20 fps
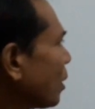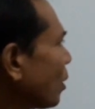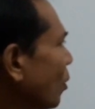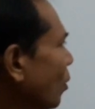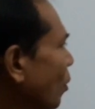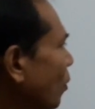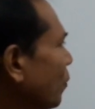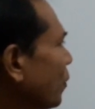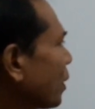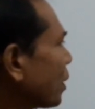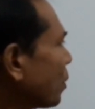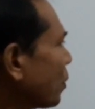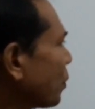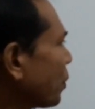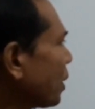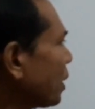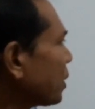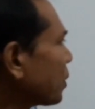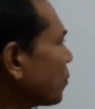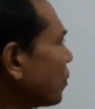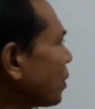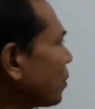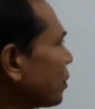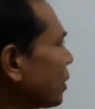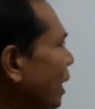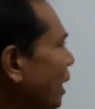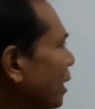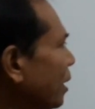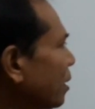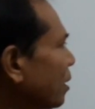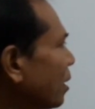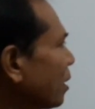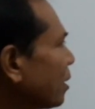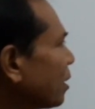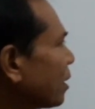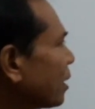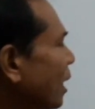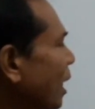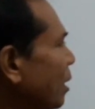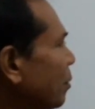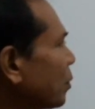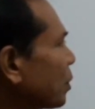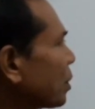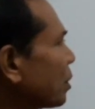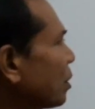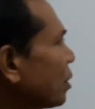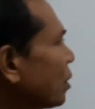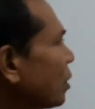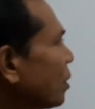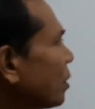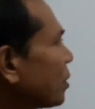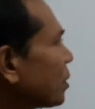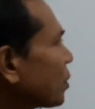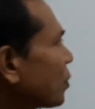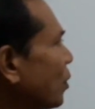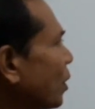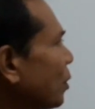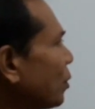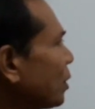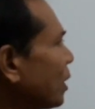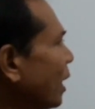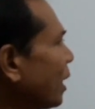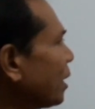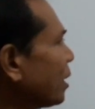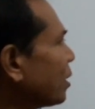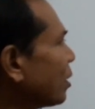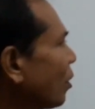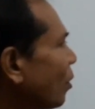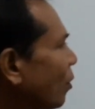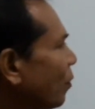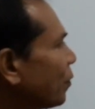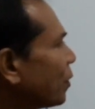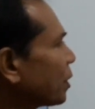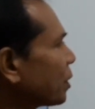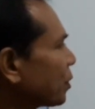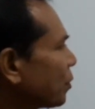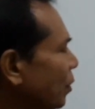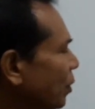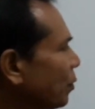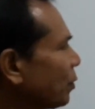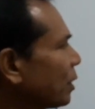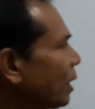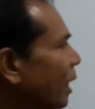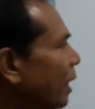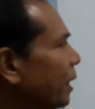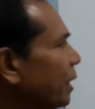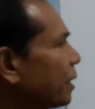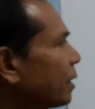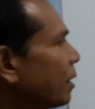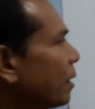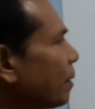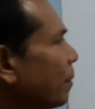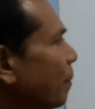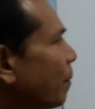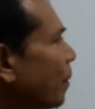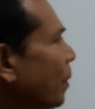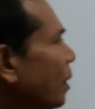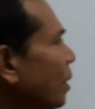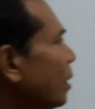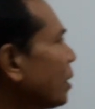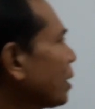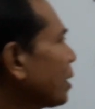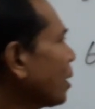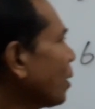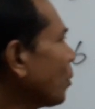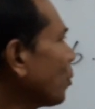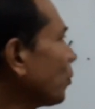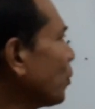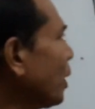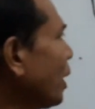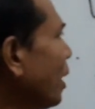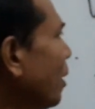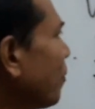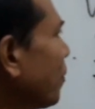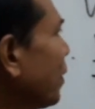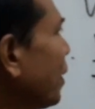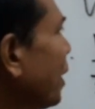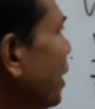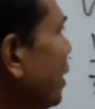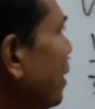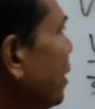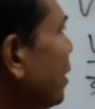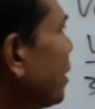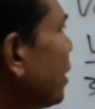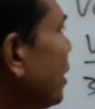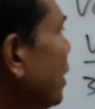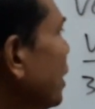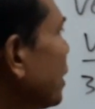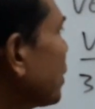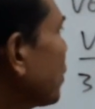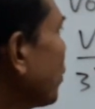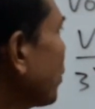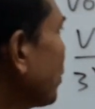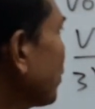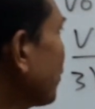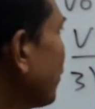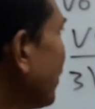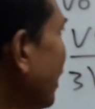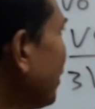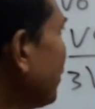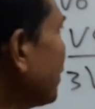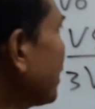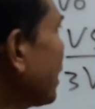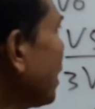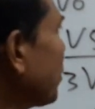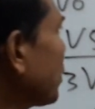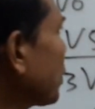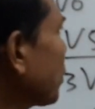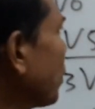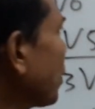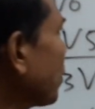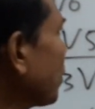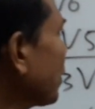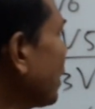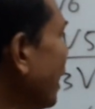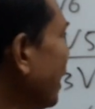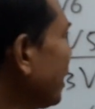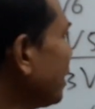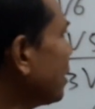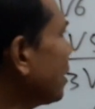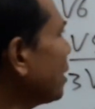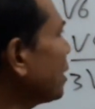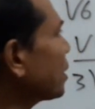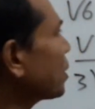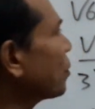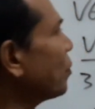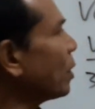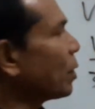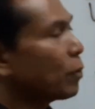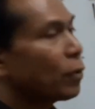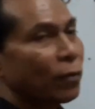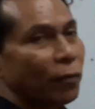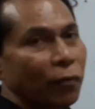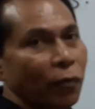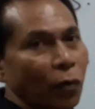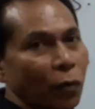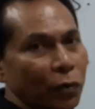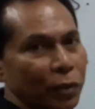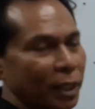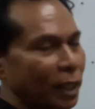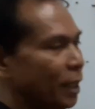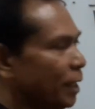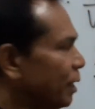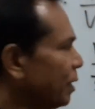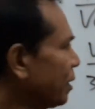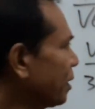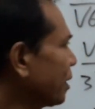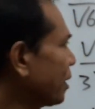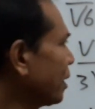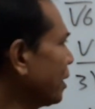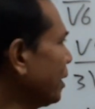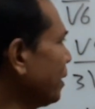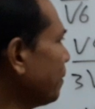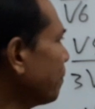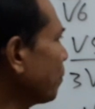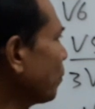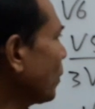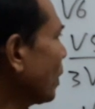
over 3 square root 8 times square root 8 over square root 8. Now we have here square root 5 times square root 8 is square root 40. Okay,